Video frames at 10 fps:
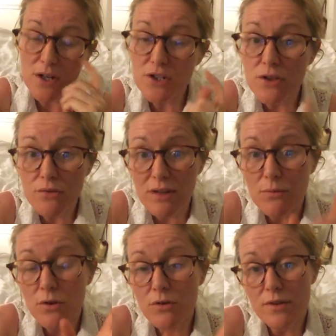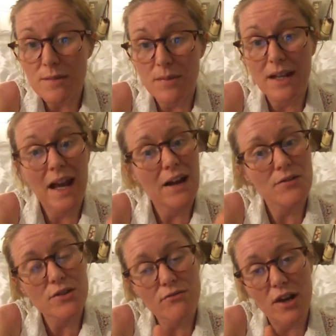Question 3 will always be
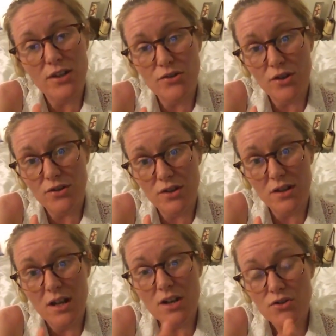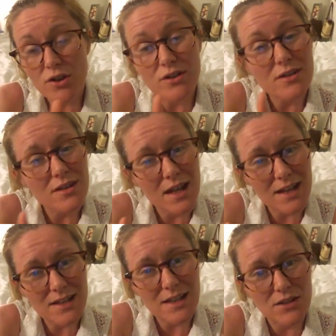how has the writer structured the
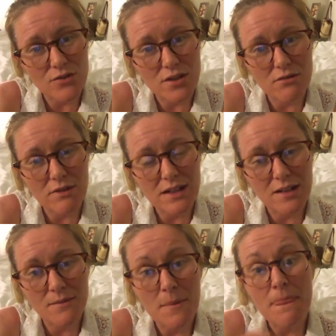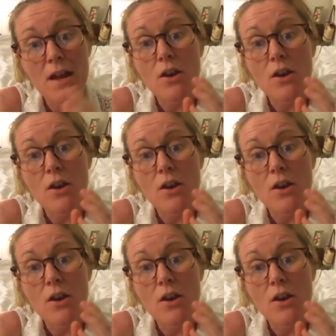text to interest the reader.